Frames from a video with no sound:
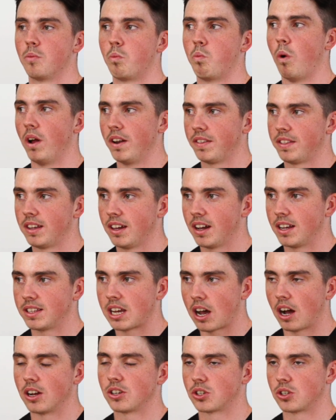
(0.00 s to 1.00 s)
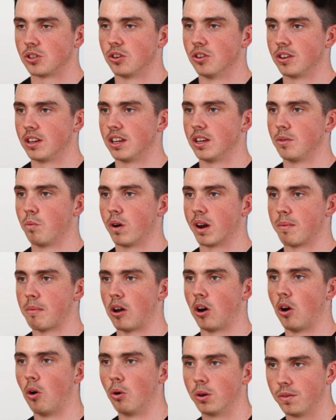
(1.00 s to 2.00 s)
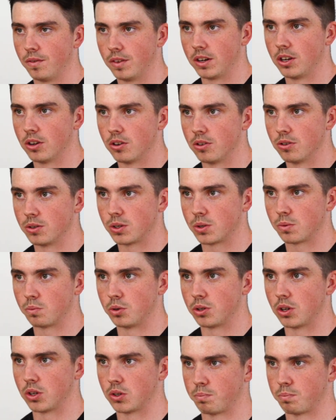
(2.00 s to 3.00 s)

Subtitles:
one thing I touched on in one of my older videos, which is